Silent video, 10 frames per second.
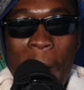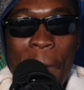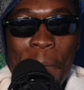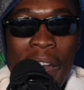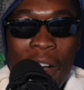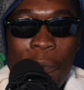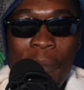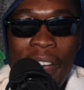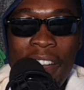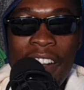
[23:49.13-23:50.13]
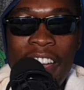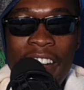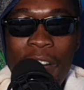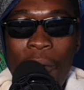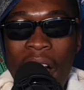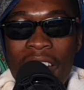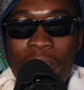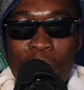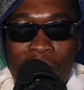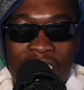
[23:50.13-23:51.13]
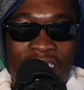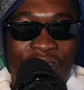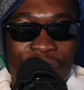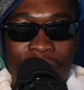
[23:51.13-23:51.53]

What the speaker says: a black man and a white man.